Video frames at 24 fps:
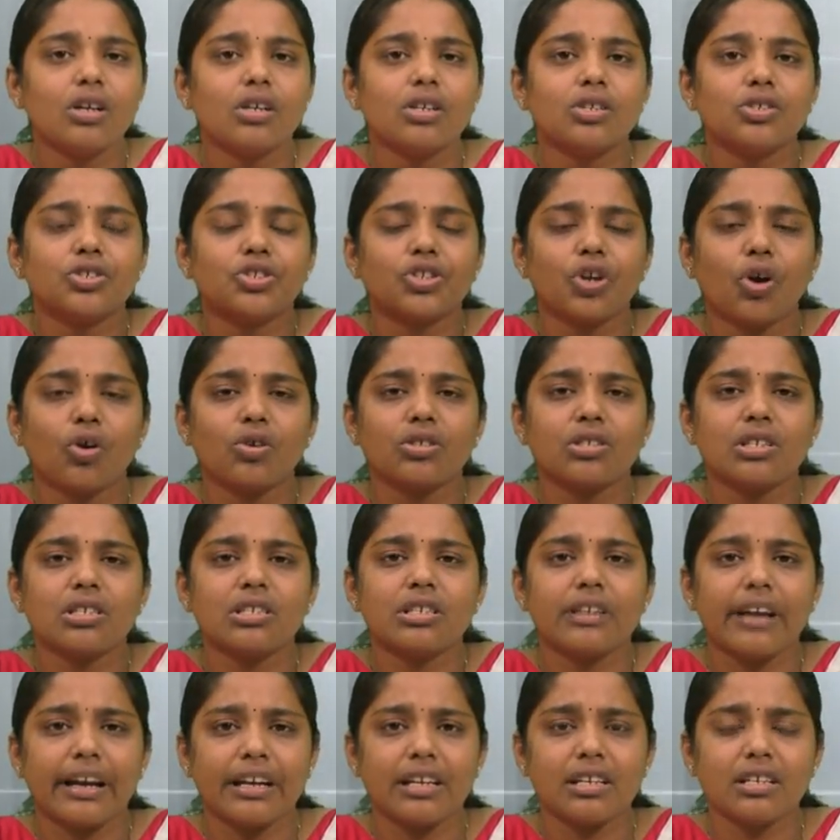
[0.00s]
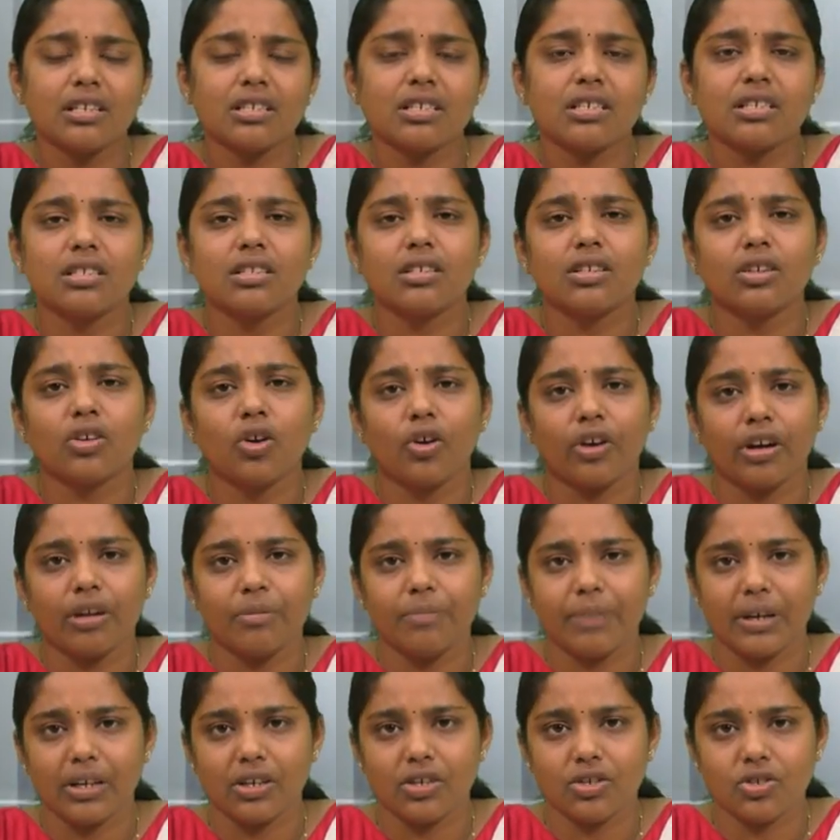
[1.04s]
shows its readiness in the Korean
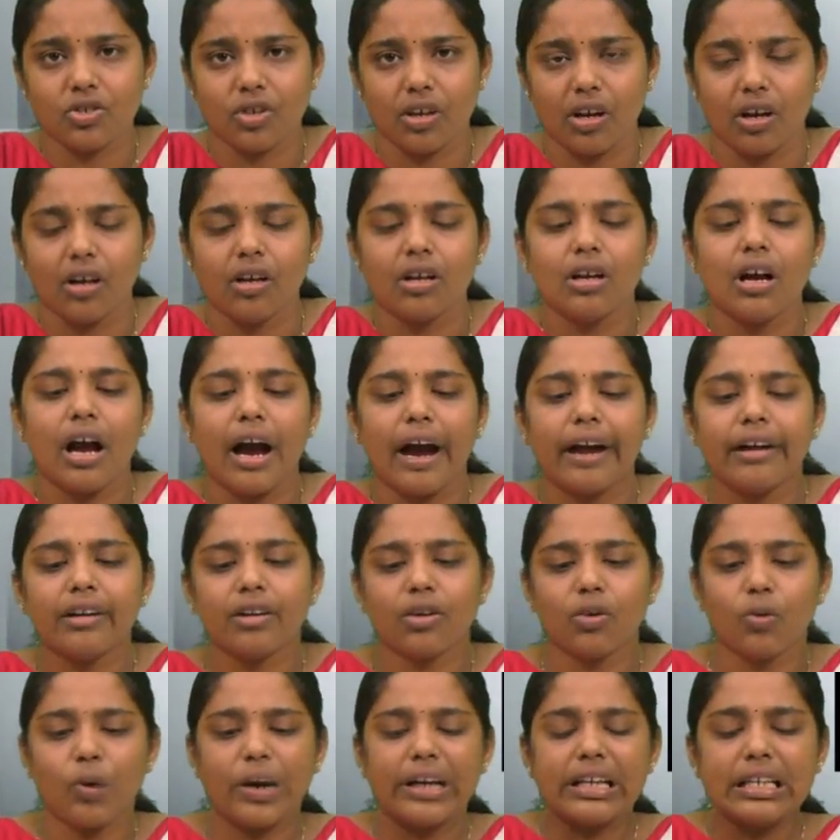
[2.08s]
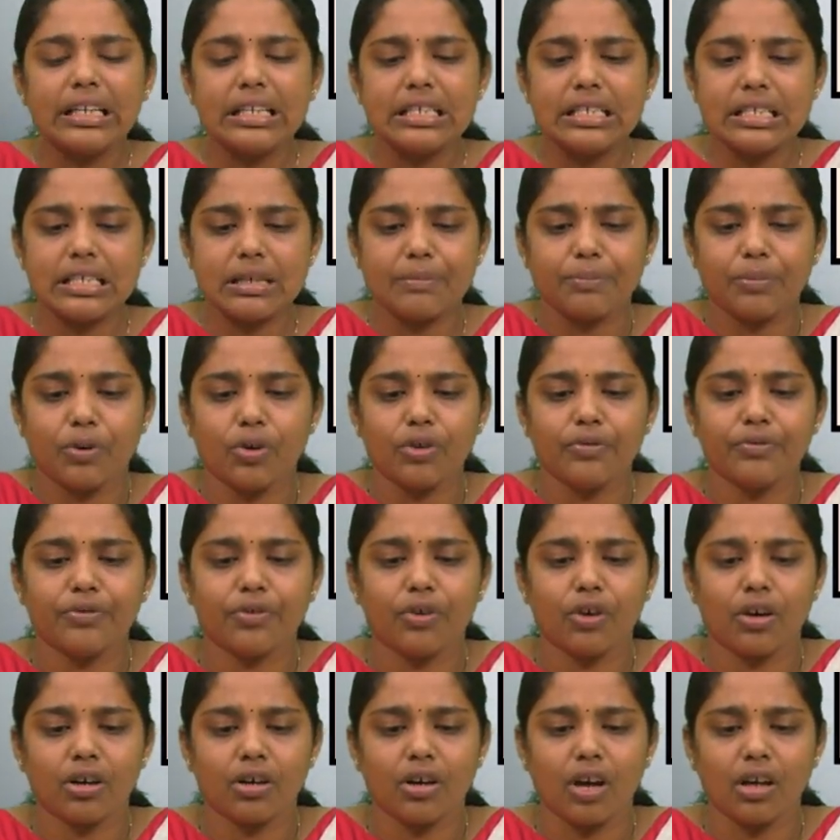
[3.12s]
Peninsula. And only support
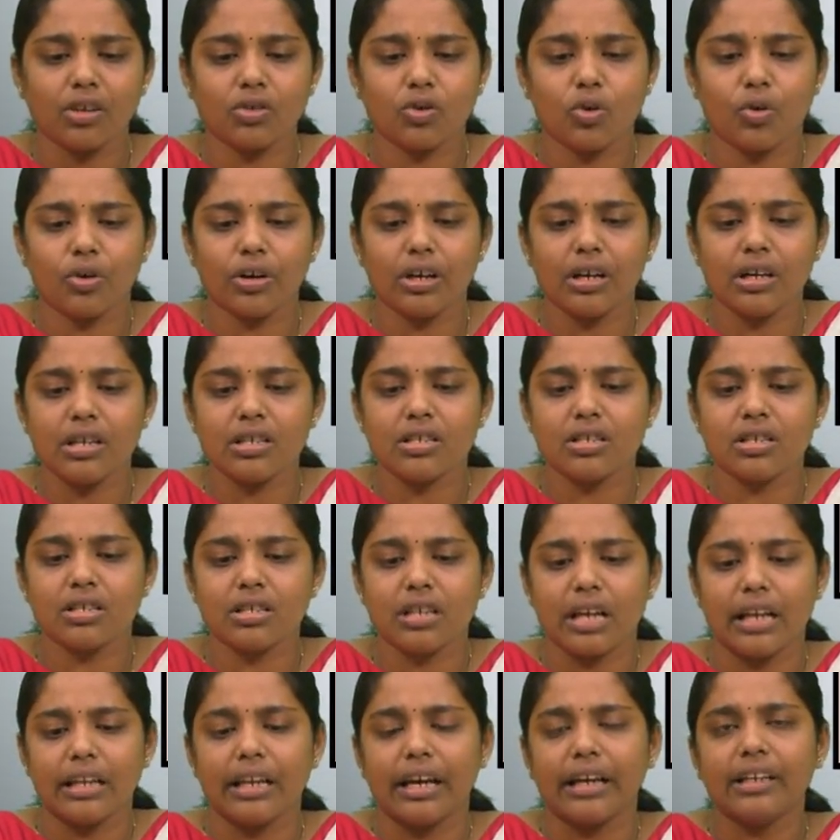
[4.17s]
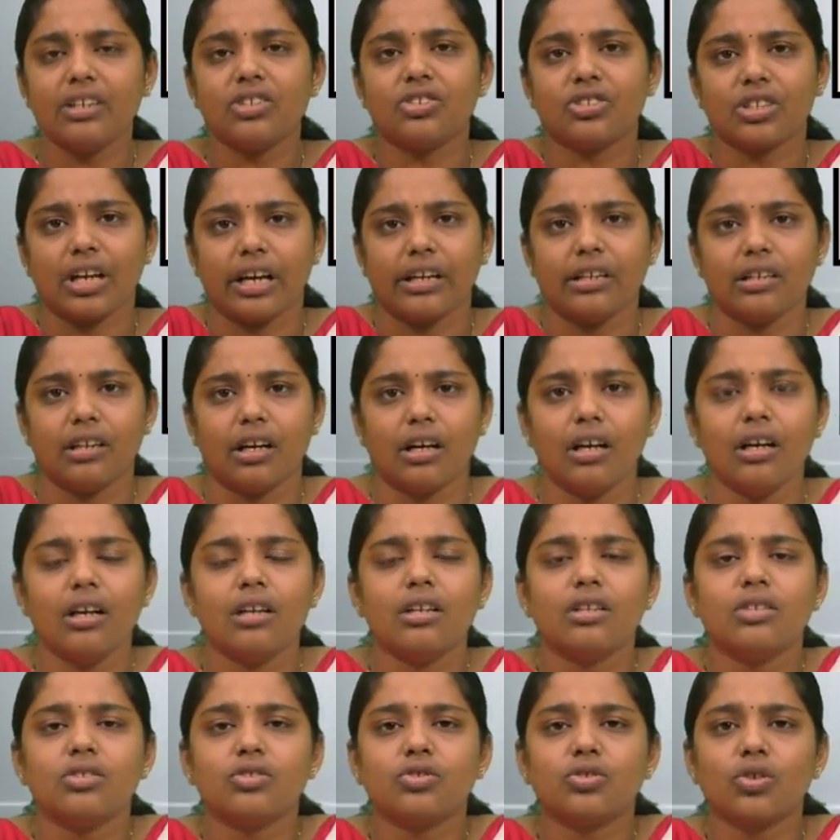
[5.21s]
for North Korea is its ally China.
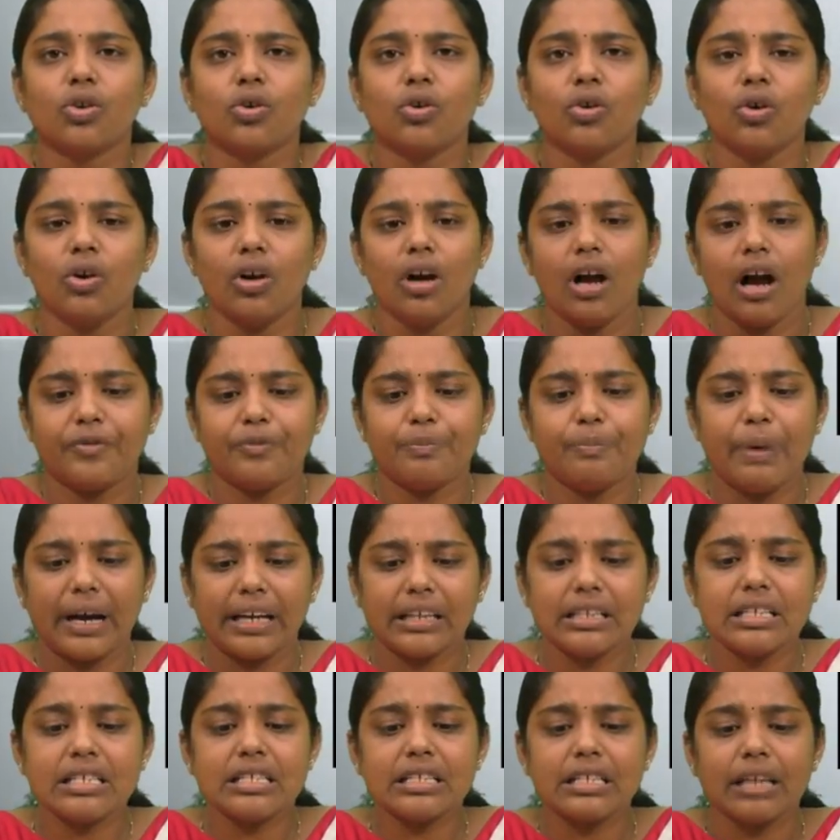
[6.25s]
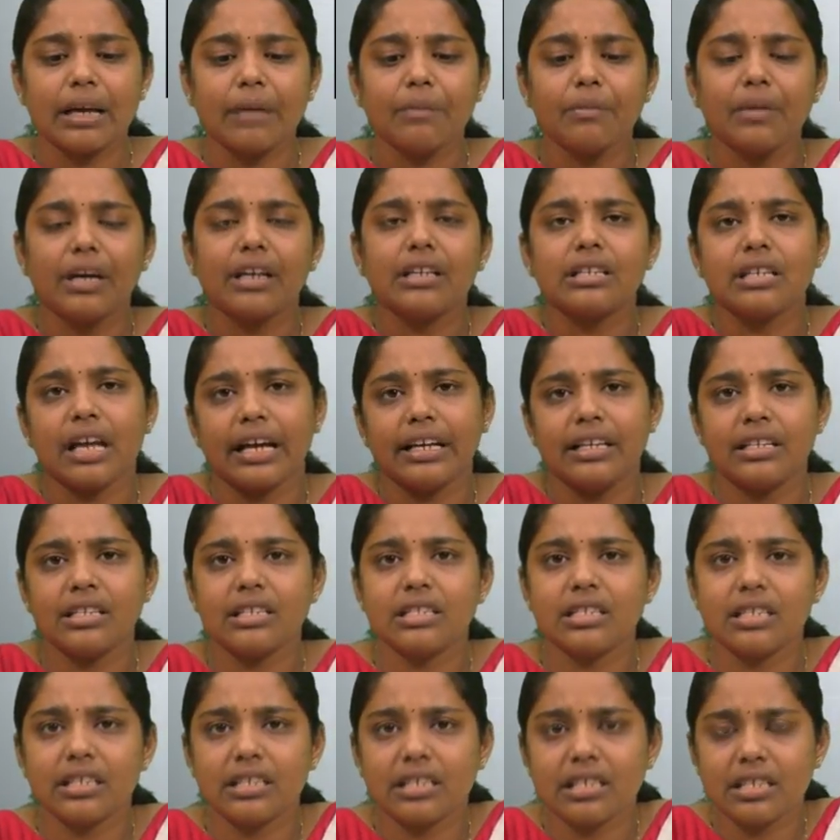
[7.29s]
So by this time in
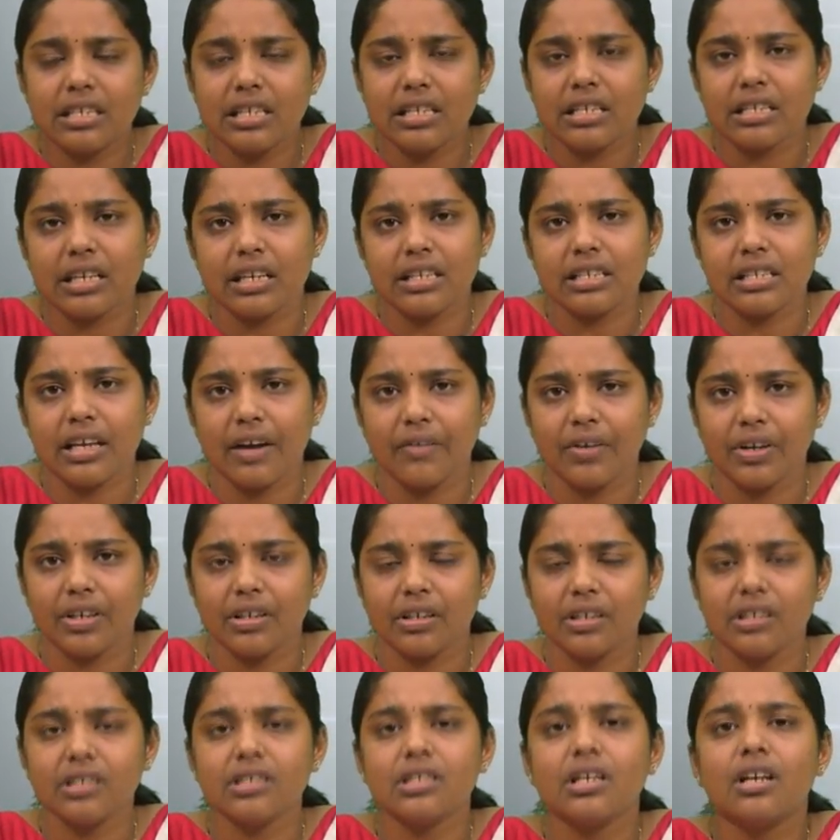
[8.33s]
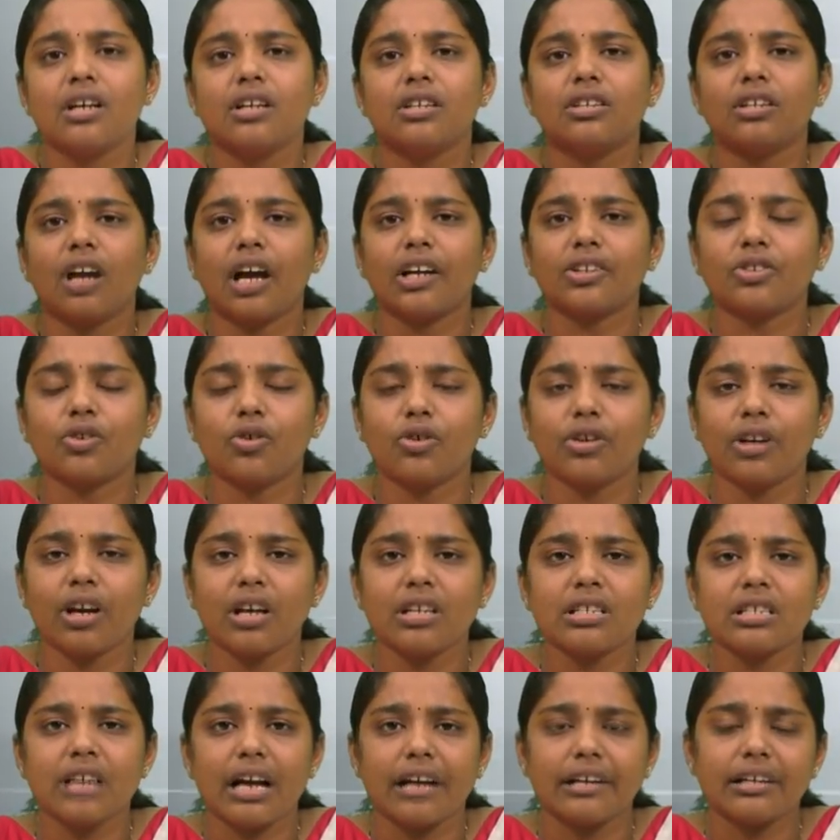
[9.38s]
1960s and 70s, North Korea
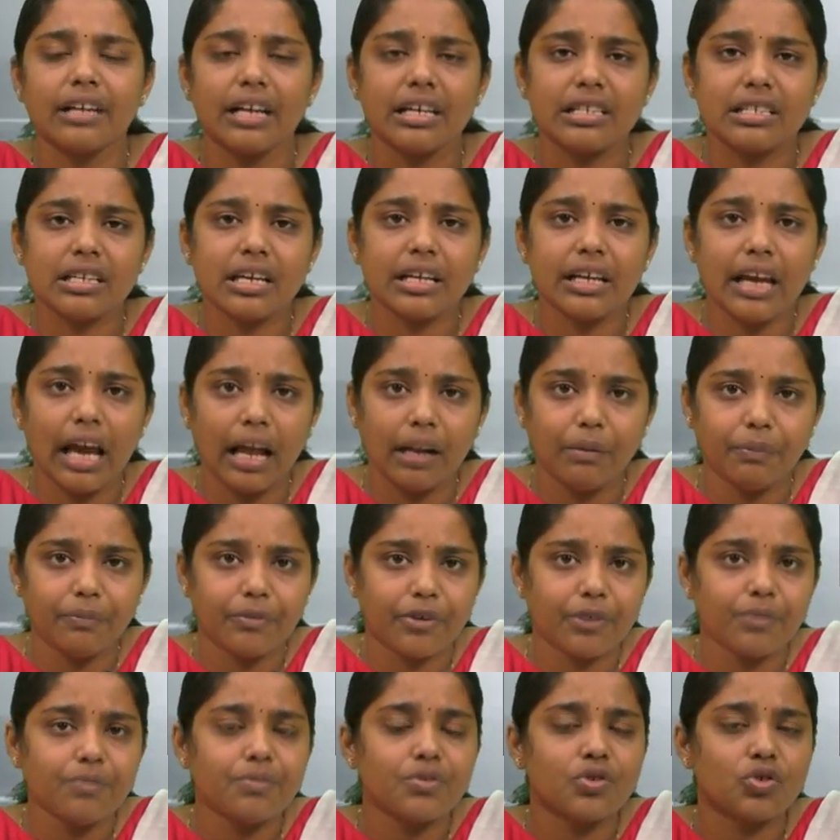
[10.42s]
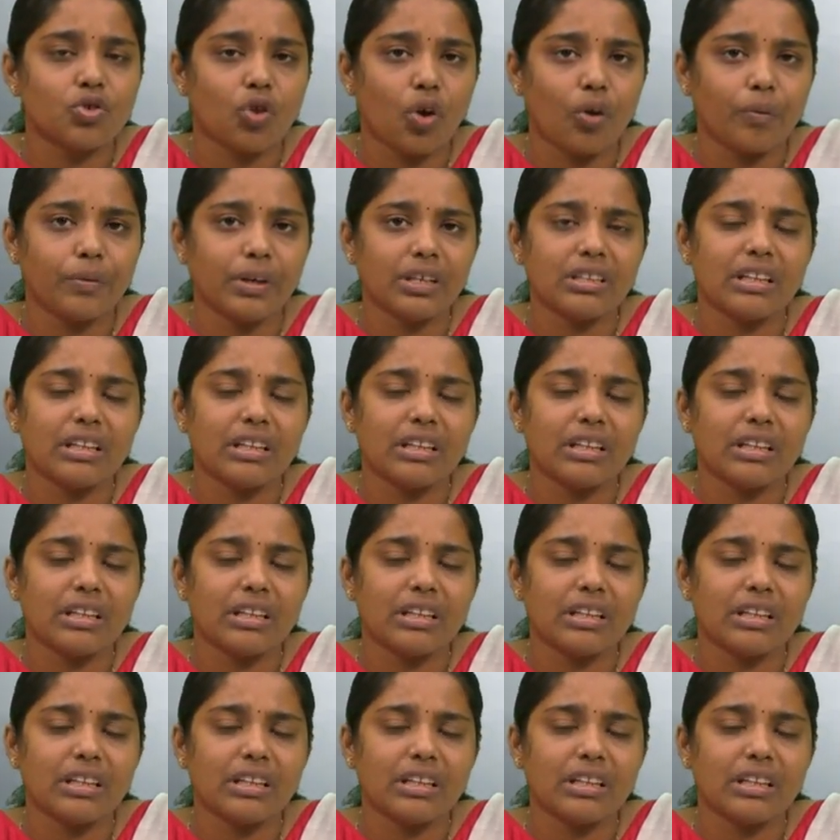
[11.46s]
started asking help from Soviet